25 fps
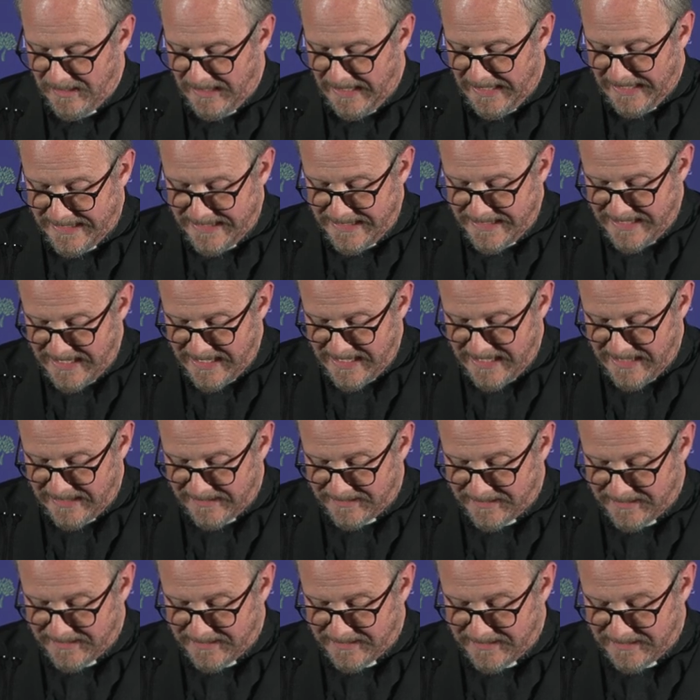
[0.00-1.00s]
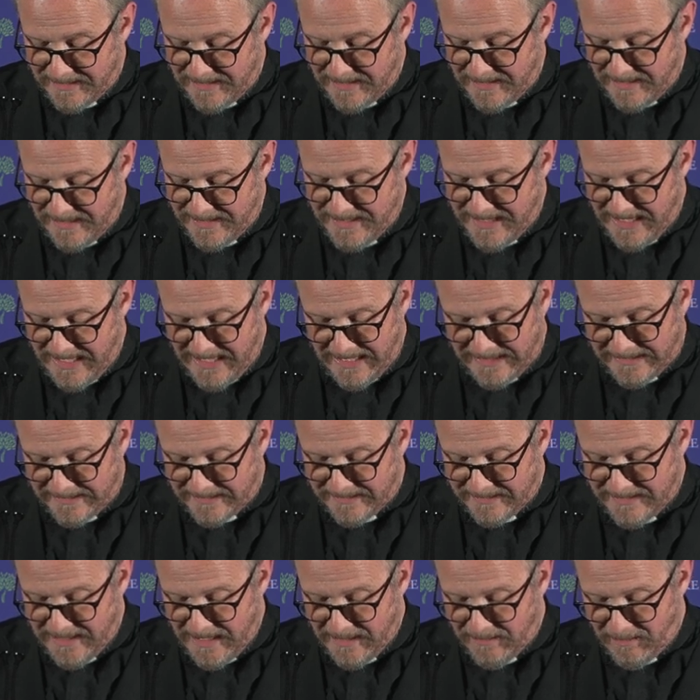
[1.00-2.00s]
And yet, and
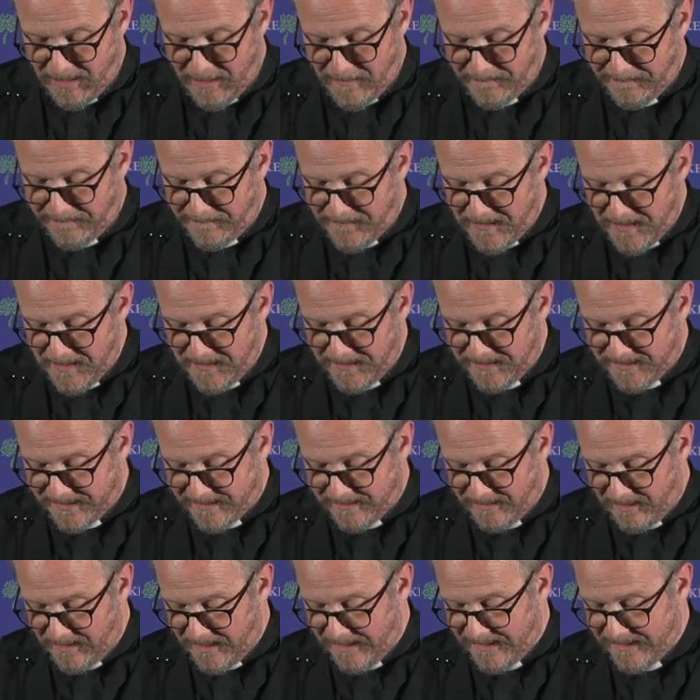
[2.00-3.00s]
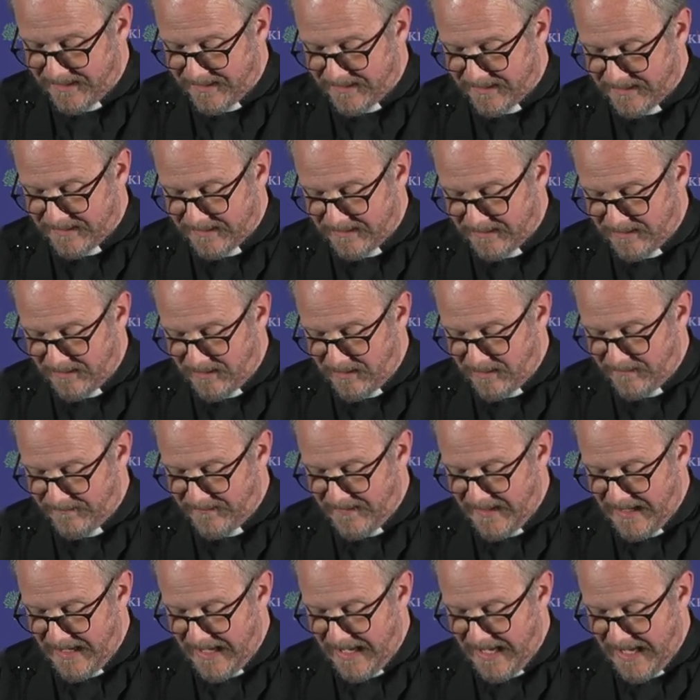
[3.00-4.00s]
yet, there are few signs of
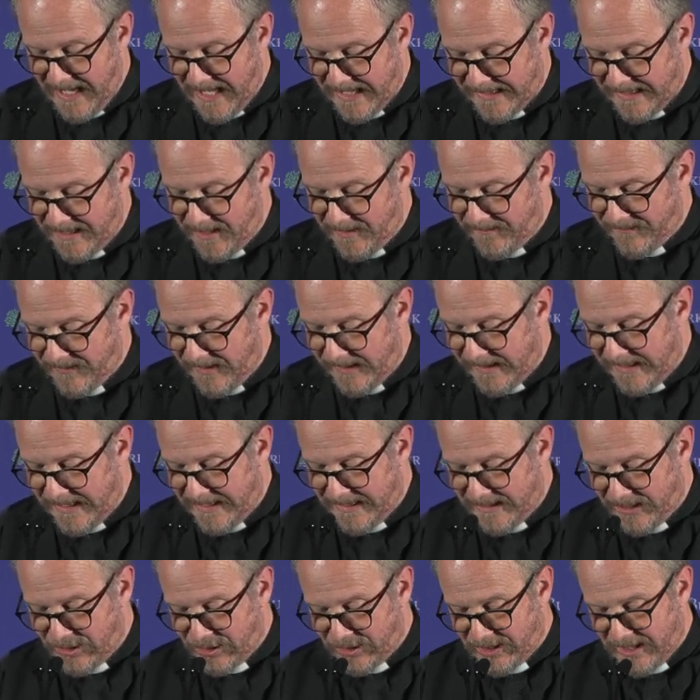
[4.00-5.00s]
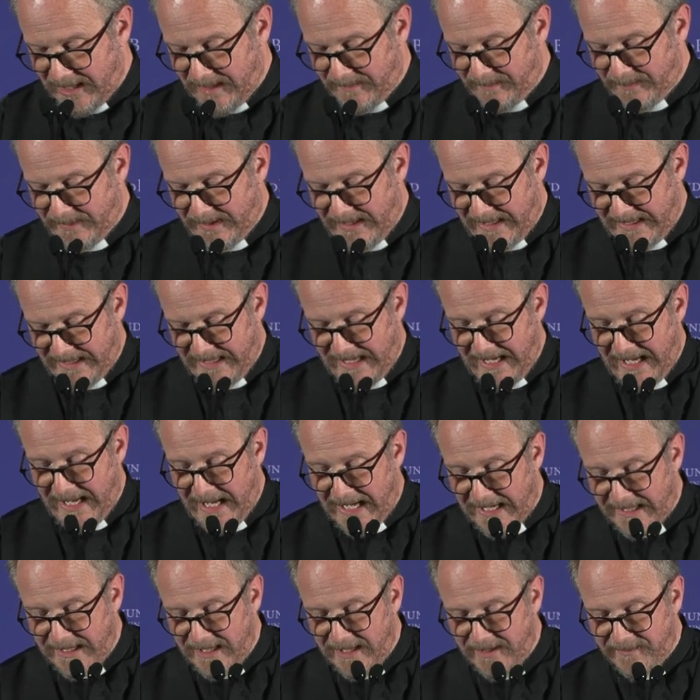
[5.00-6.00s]
any of the leadership in
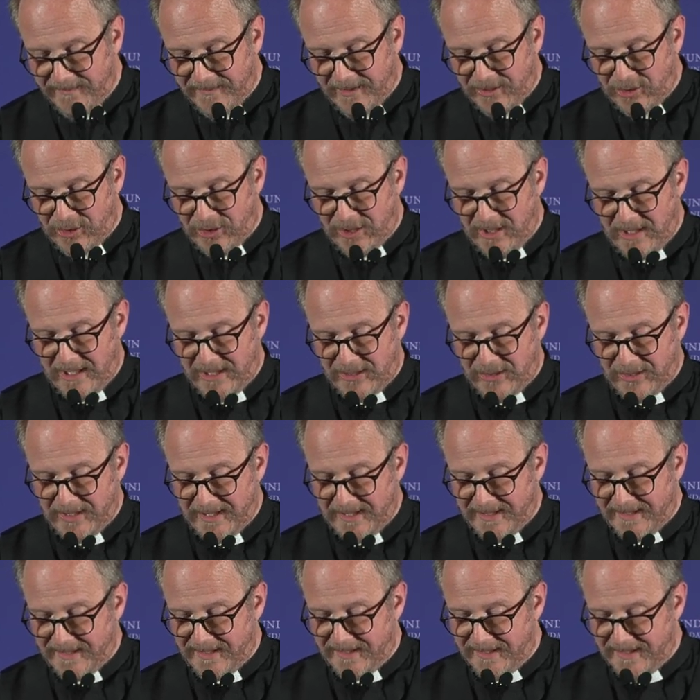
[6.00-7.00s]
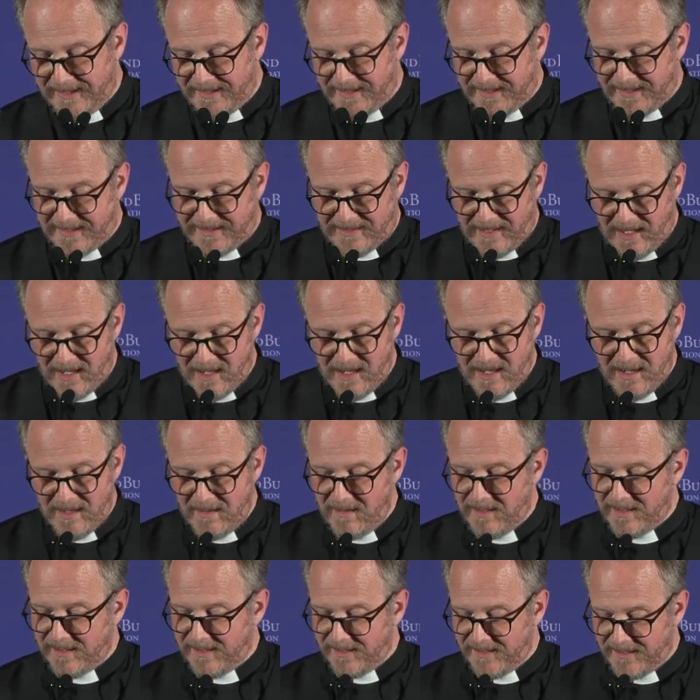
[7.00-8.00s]
any of the churches that is
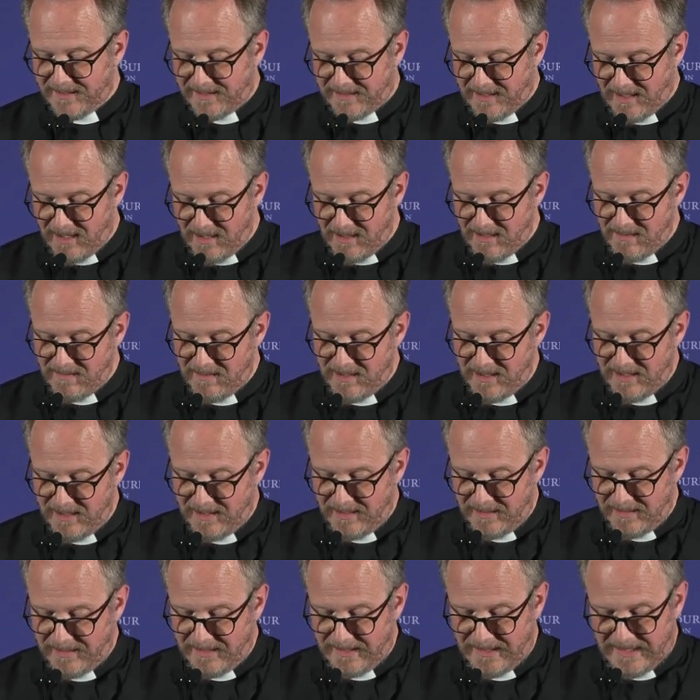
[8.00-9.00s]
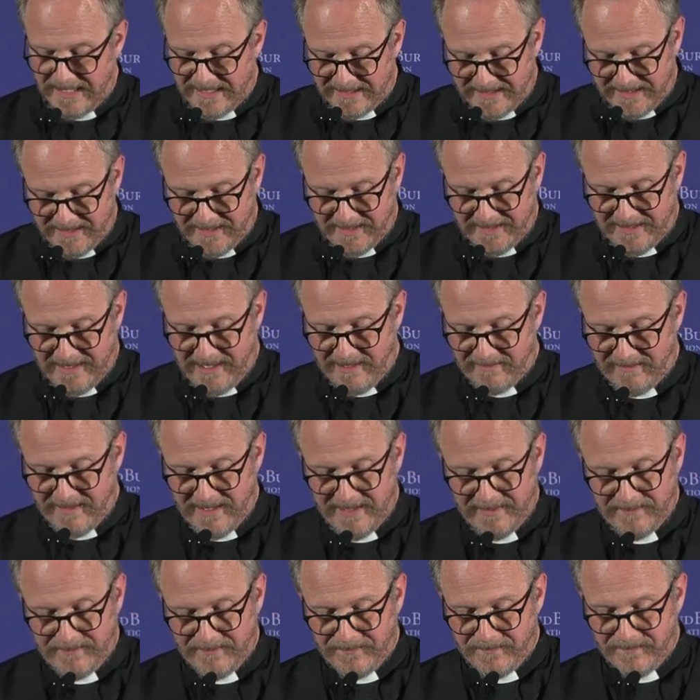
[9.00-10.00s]
so, so
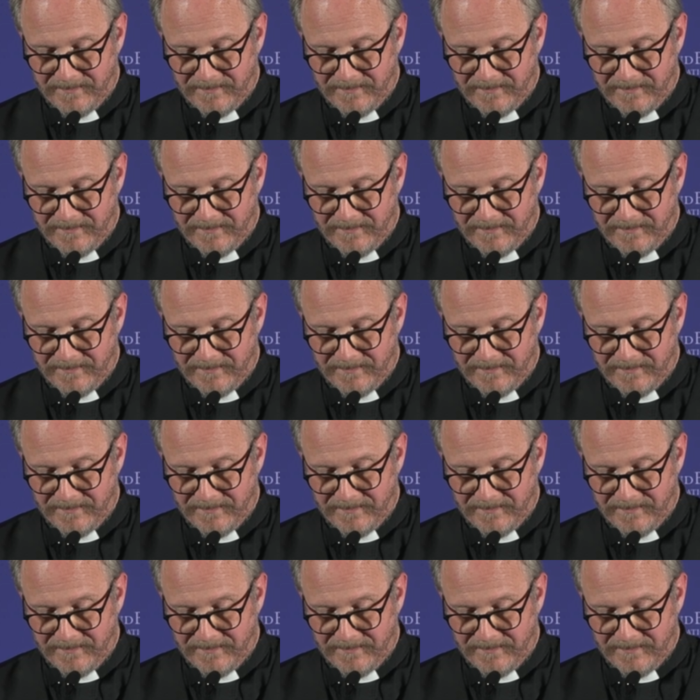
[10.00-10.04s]
necessary.